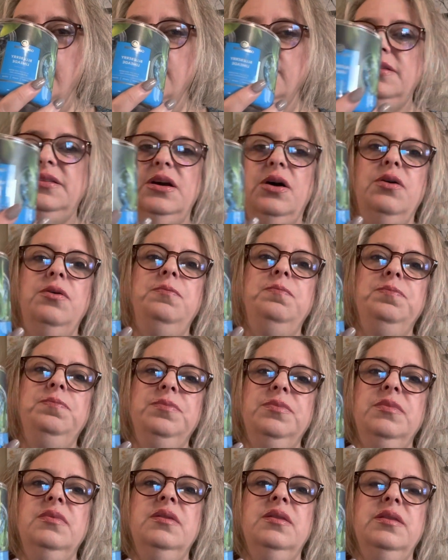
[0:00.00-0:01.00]
So
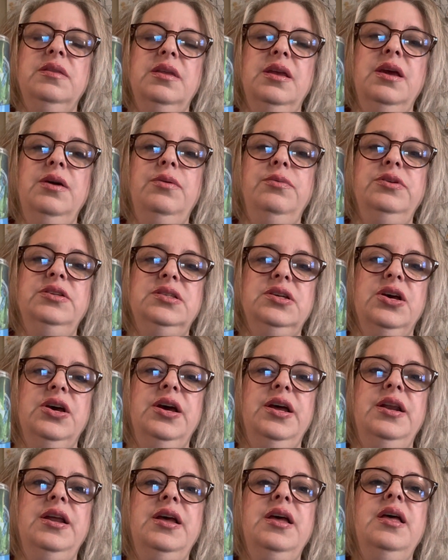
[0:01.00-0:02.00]
it was
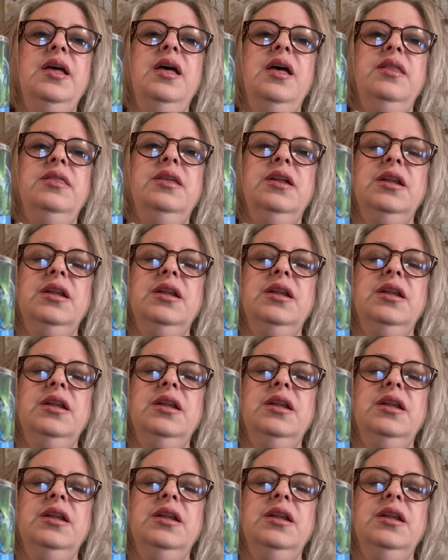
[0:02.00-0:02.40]
good. The